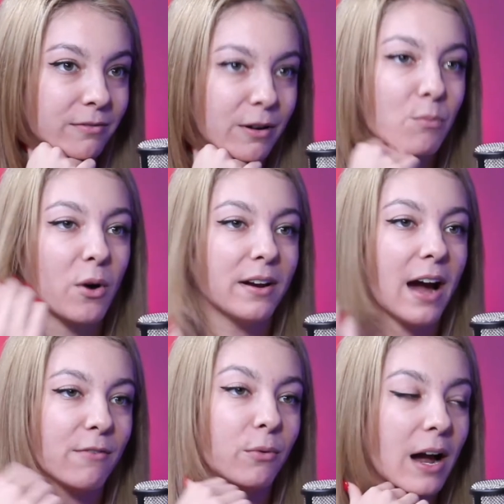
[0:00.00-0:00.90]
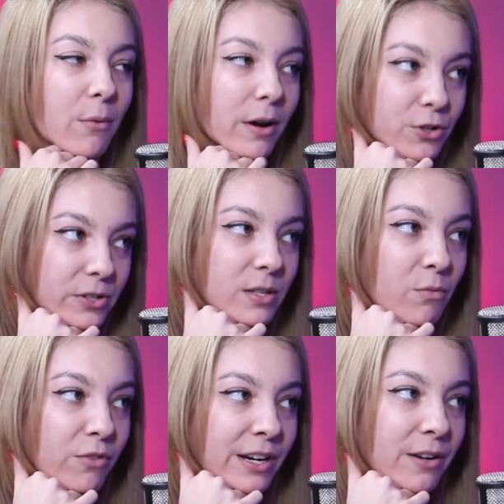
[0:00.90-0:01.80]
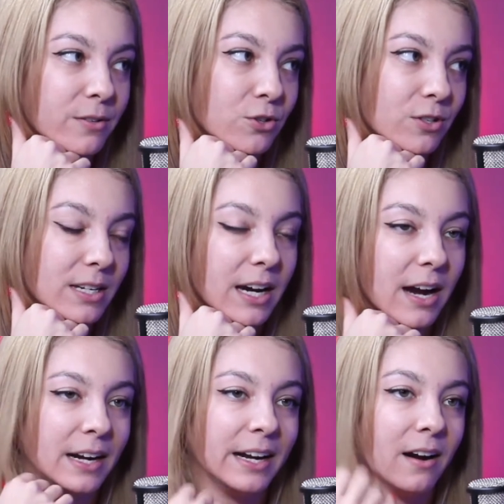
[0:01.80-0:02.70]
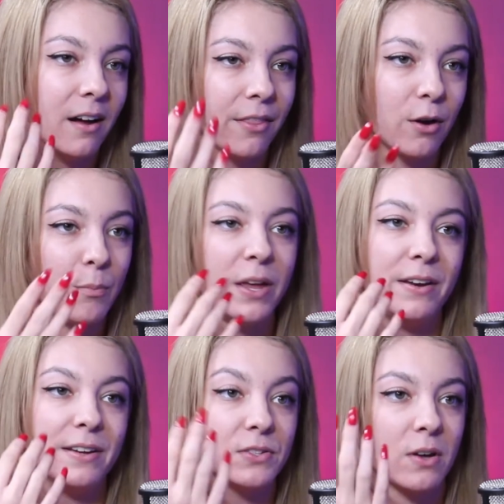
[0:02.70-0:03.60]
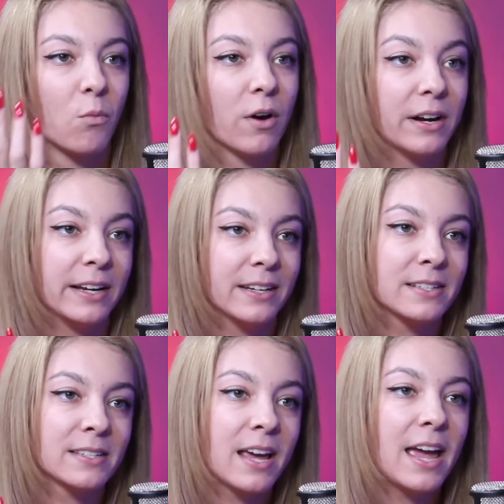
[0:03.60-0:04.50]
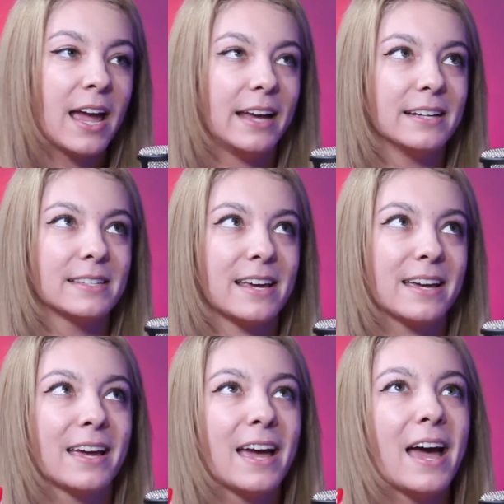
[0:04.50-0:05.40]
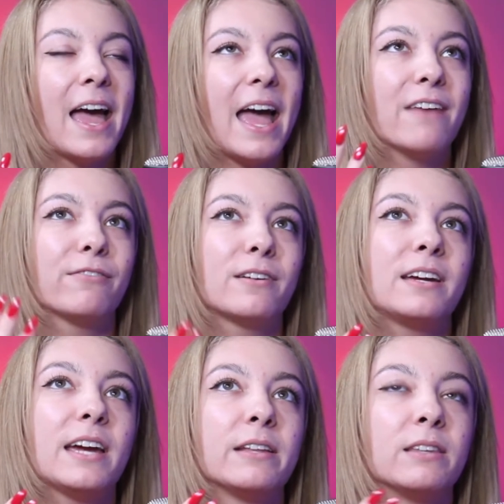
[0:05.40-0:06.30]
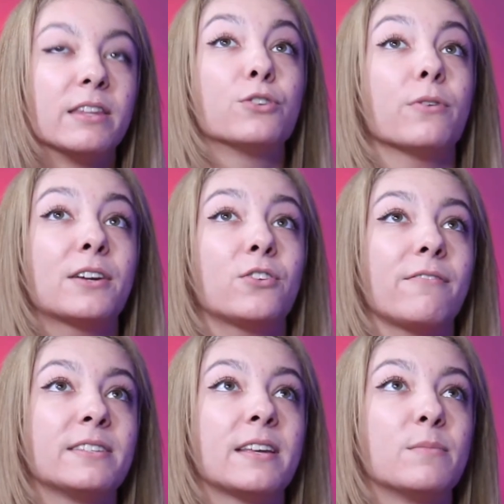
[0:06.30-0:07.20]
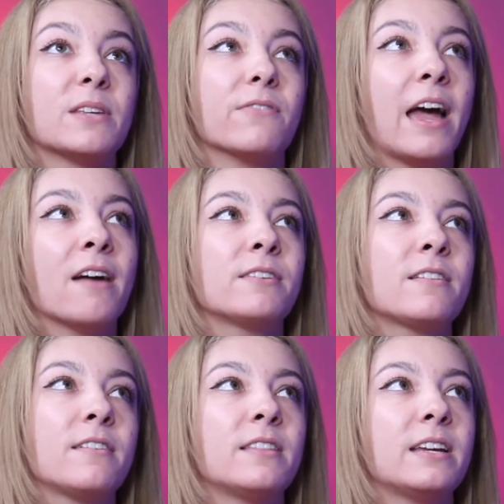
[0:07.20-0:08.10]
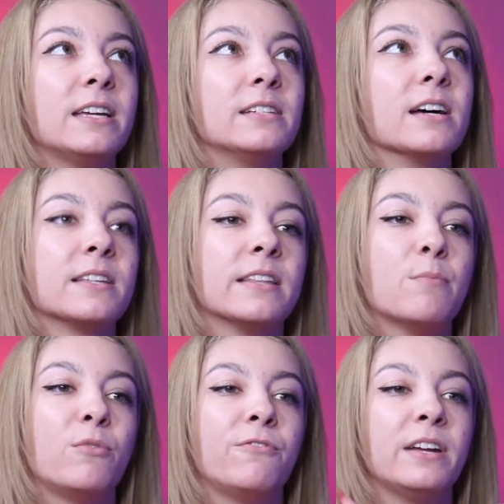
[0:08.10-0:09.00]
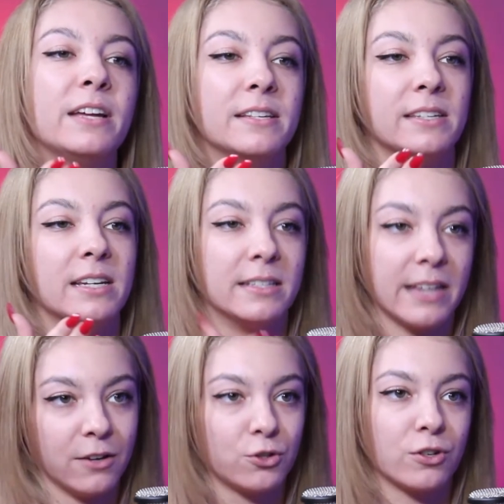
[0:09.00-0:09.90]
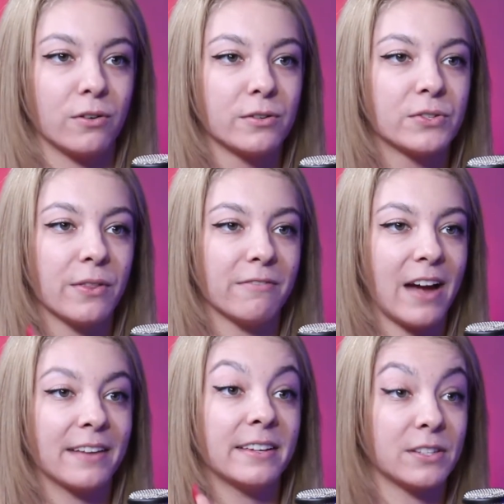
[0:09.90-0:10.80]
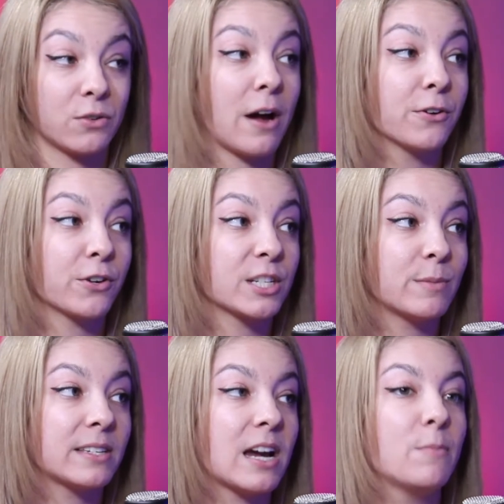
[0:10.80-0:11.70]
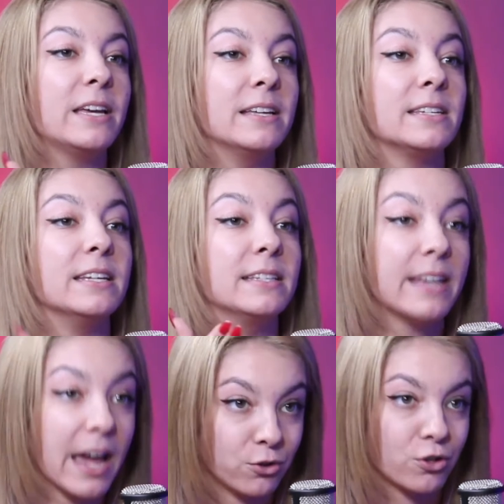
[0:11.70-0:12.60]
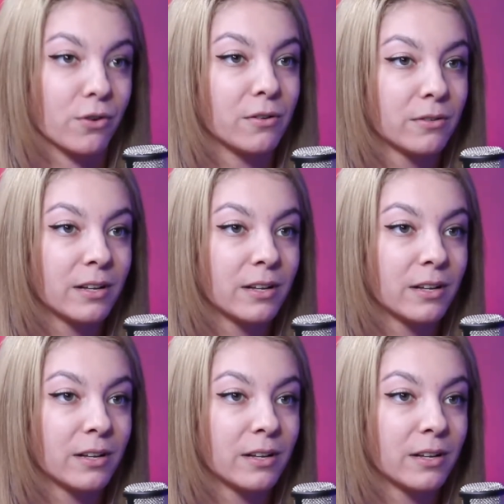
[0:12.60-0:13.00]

From what I watched some videos just to kind of get other opinions uh-huh. on what it is. And it's like, the director even said himself, everything that he does in that movie is intentional. So the fact that it's around Christmas time is intentional.